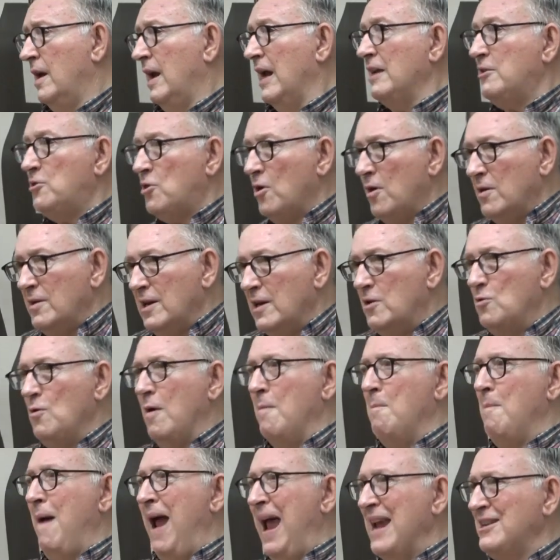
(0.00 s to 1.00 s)
It turned into
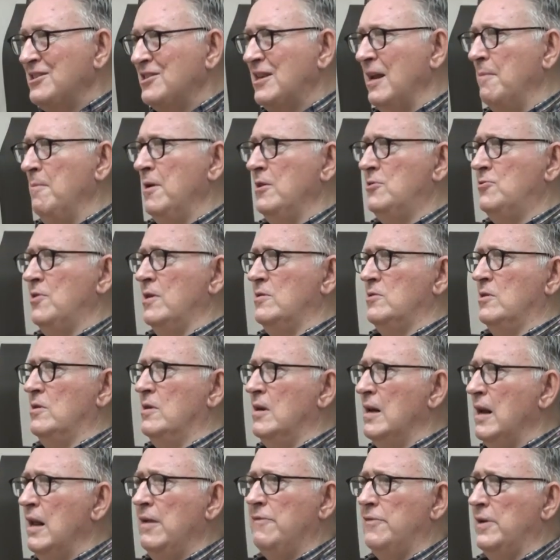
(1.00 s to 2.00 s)
a mass demonstration.
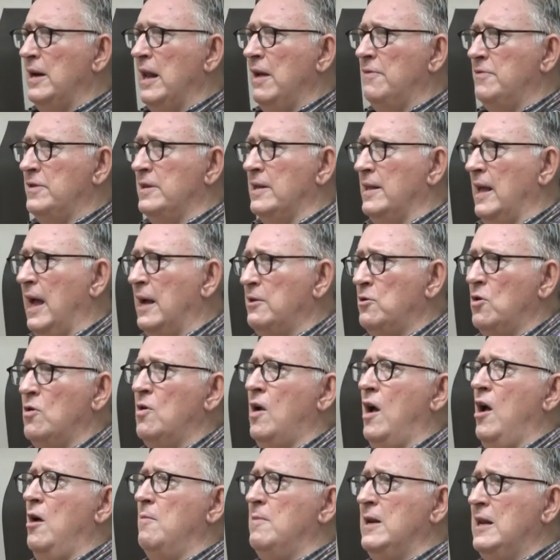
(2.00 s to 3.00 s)
You never I don't
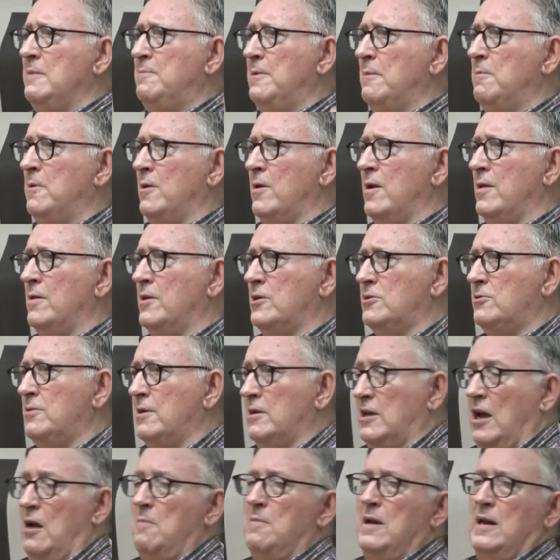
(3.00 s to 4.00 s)
know how many people were on the
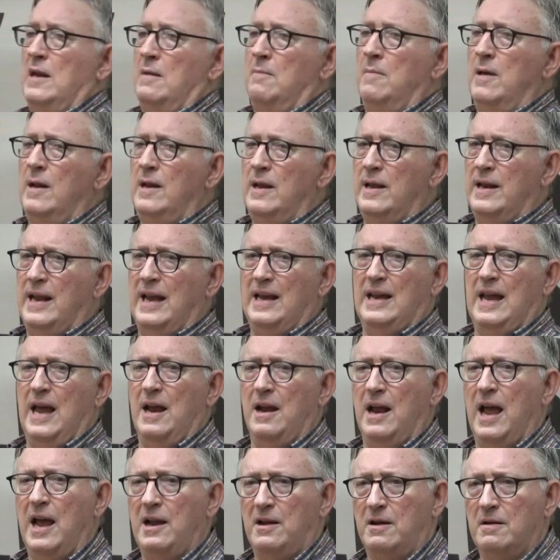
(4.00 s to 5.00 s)
streets. How many? A million?
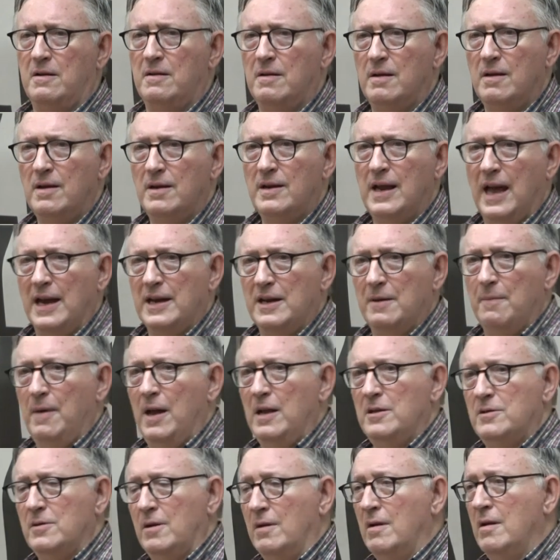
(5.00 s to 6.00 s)
I can't
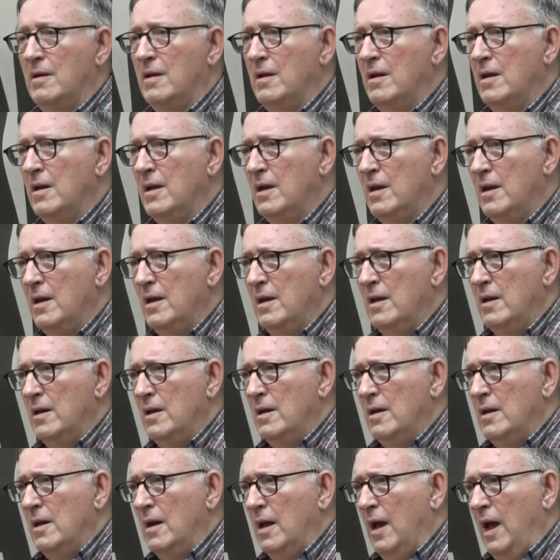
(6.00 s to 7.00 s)
imagine.
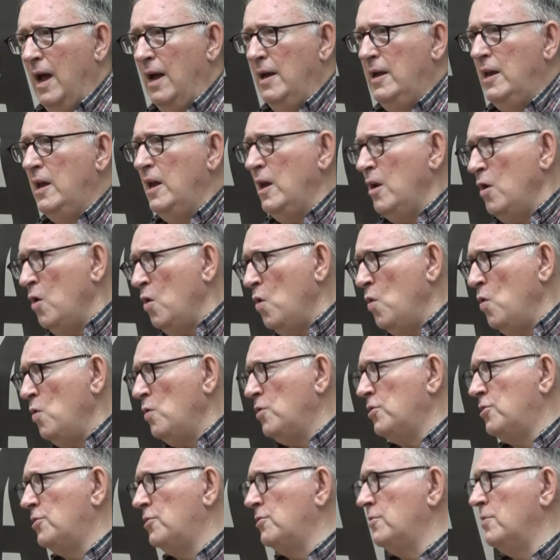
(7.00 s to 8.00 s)
A
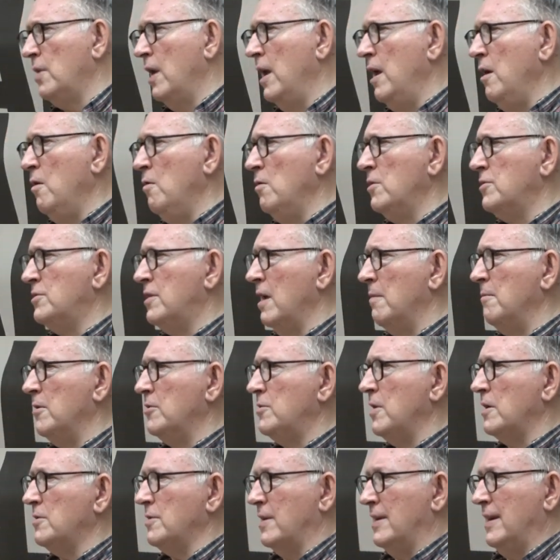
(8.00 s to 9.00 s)
huge, huge
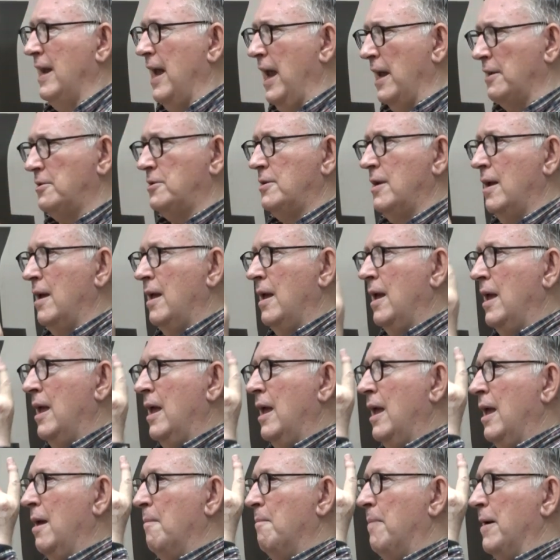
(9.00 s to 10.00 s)
demonstration, yes.
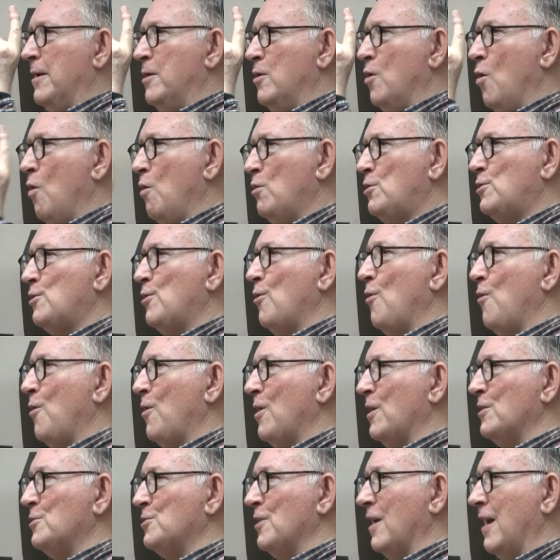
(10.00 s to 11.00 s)
But no
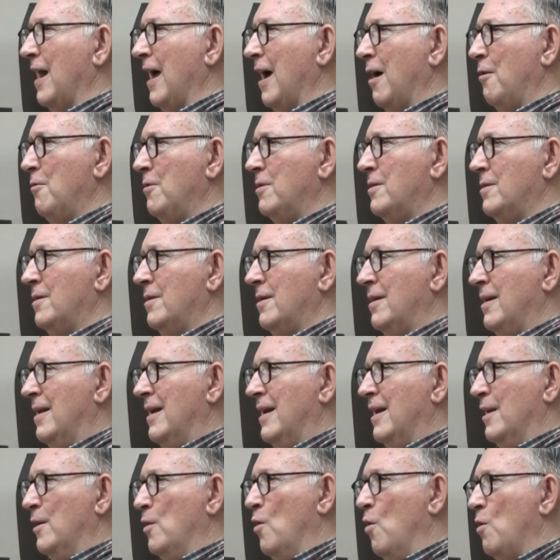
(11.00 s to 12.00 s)
slogans allowed,
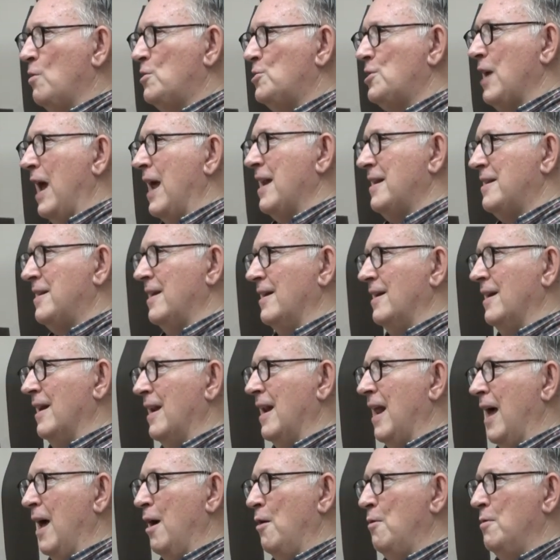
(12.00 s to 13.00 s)
no chanting
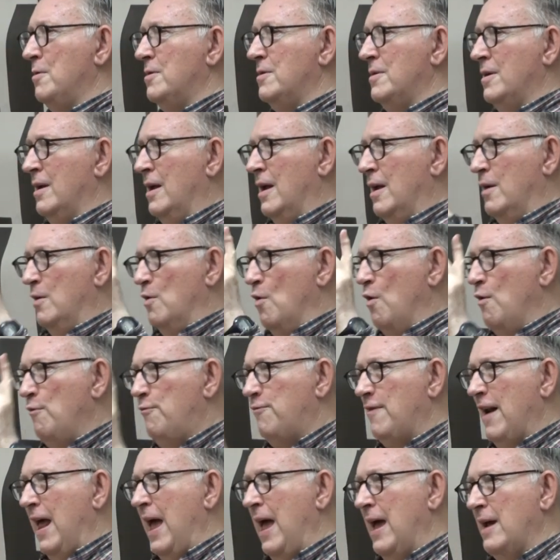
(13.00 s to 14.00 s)
allowed, no
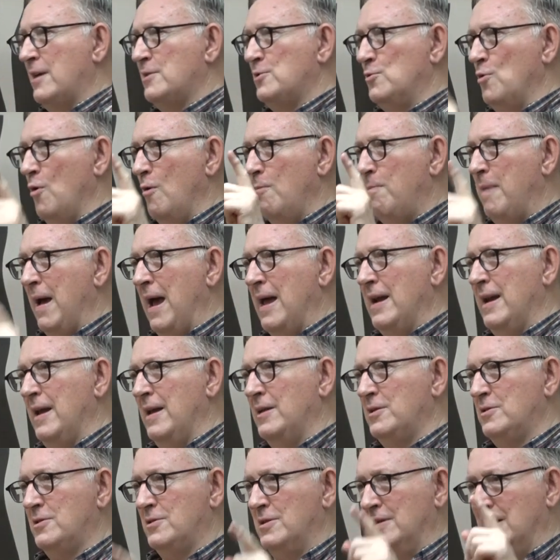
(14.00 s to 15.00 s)
flags, no
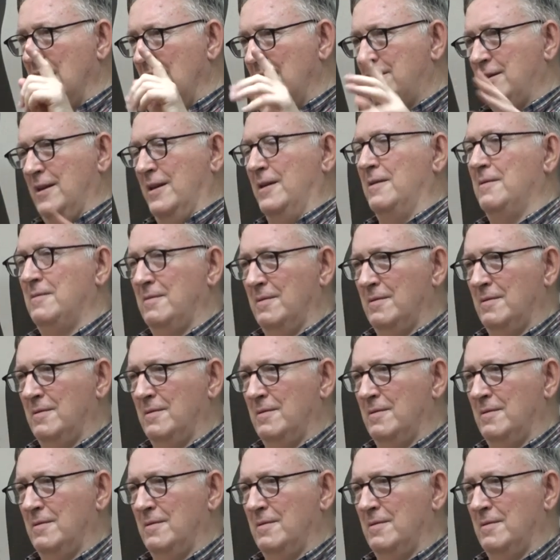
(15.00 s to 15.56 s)
banners, nothing.